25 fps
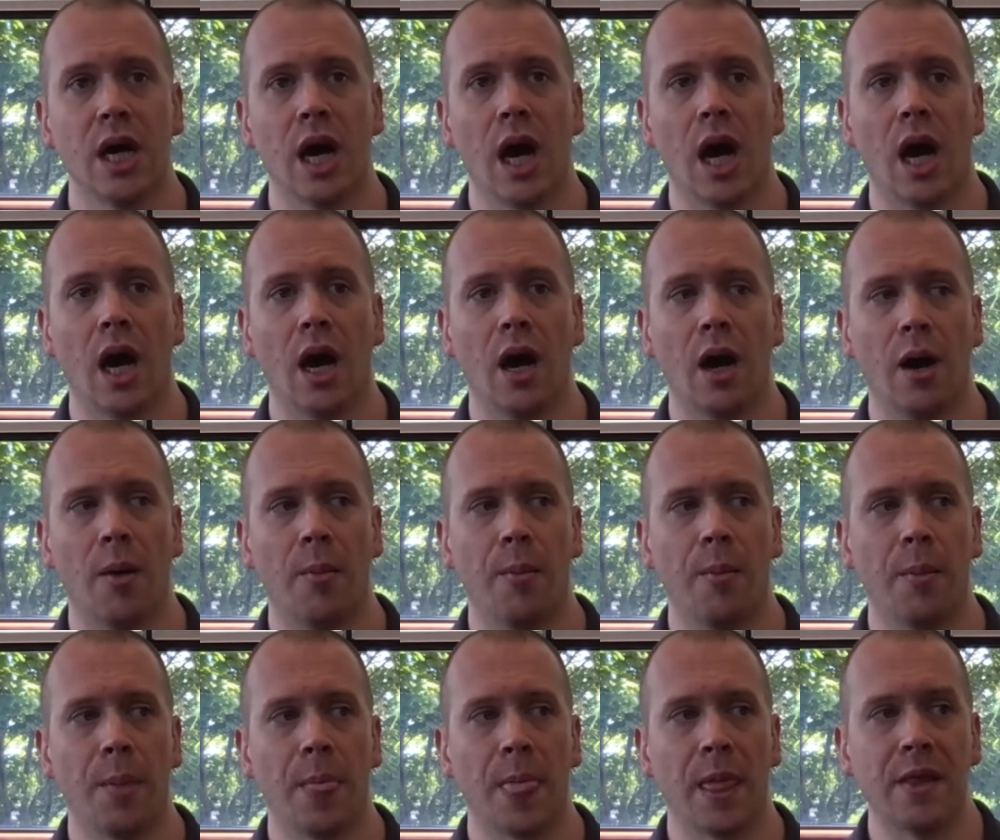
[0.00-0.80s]

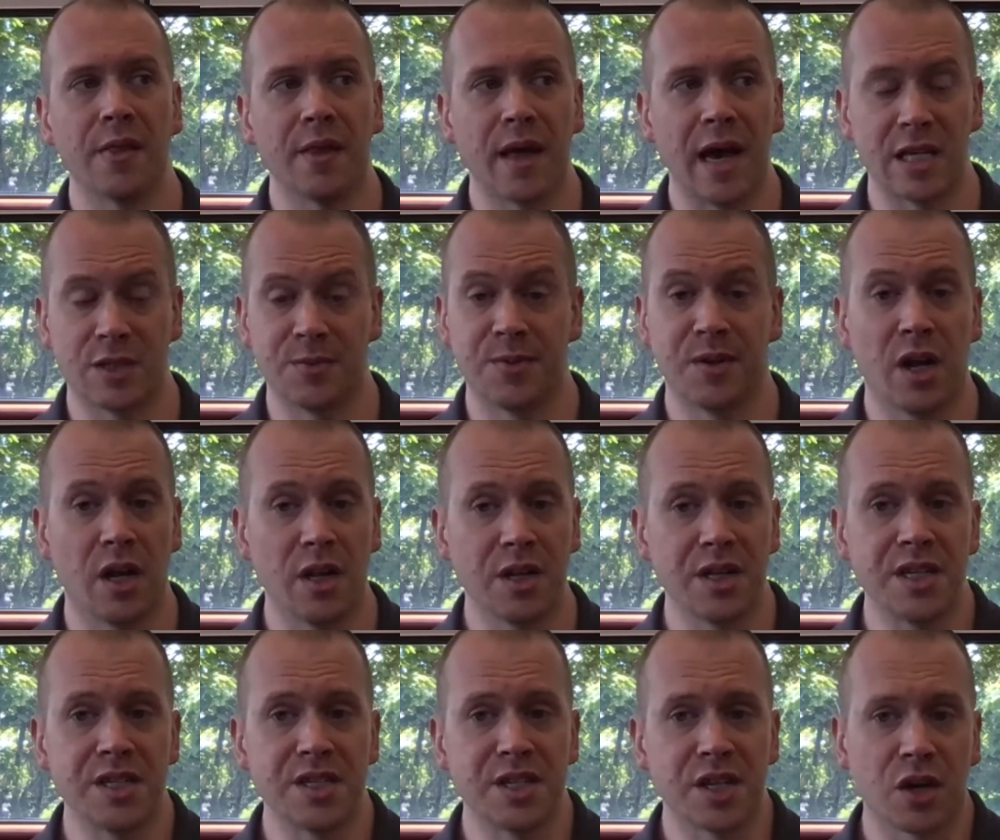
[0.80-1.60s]
And last but not
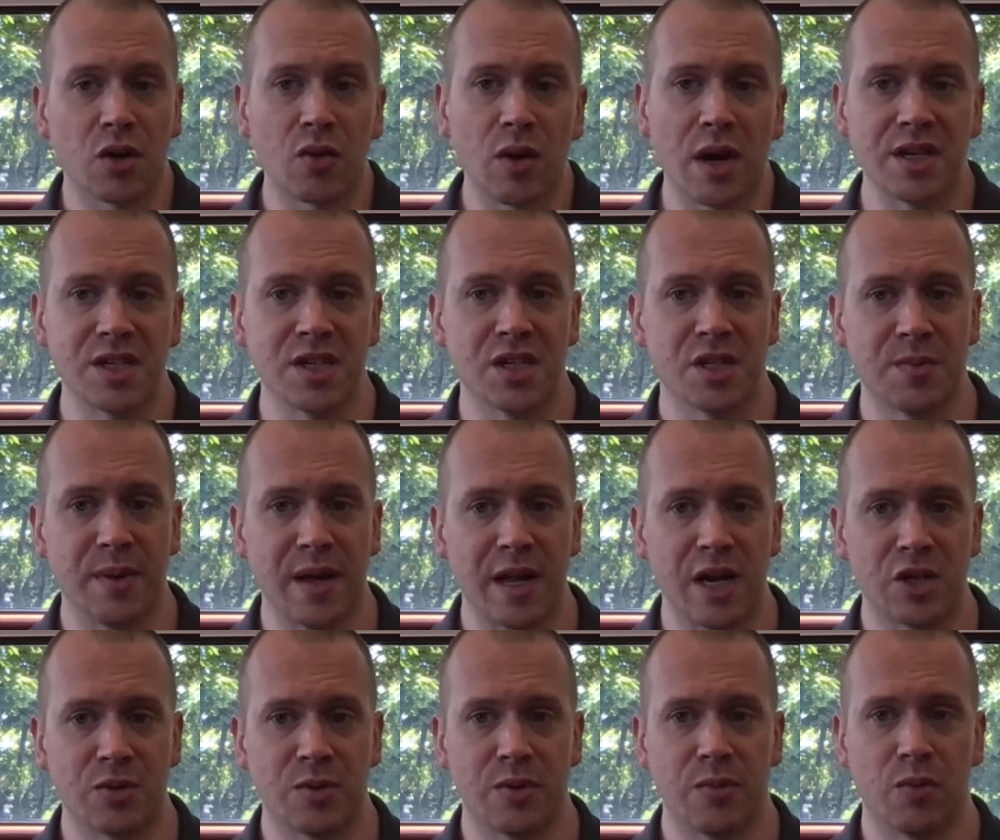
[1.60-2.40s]
least, the crisis
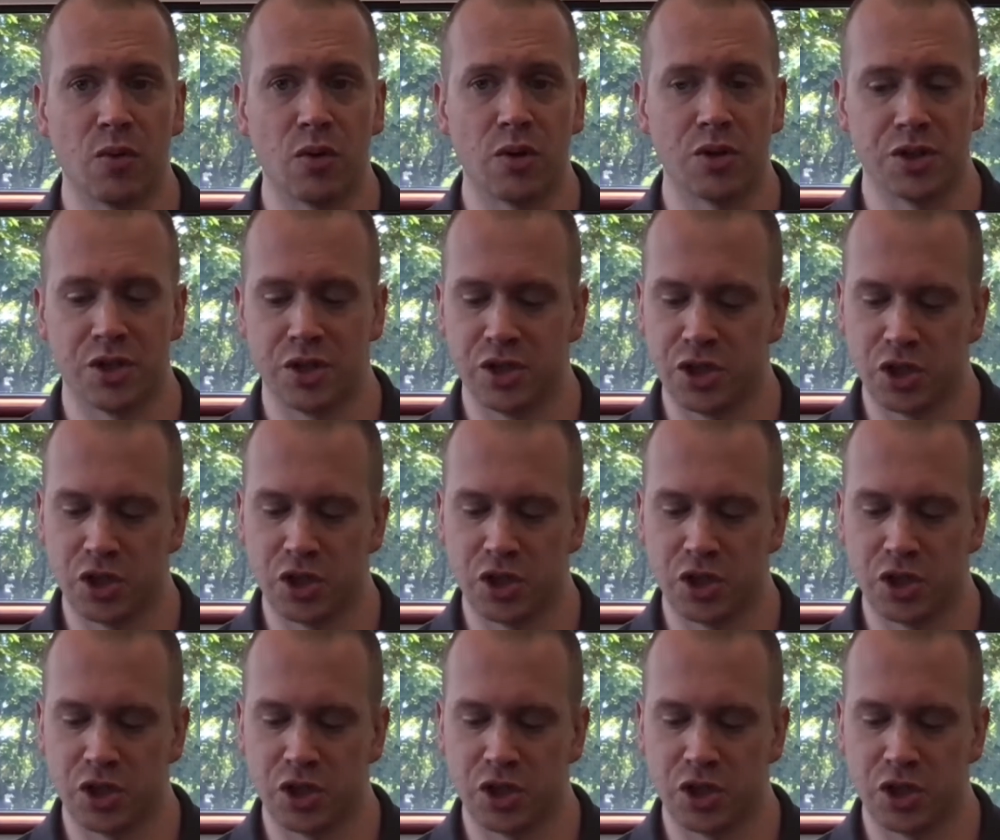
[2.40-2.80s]
management portion.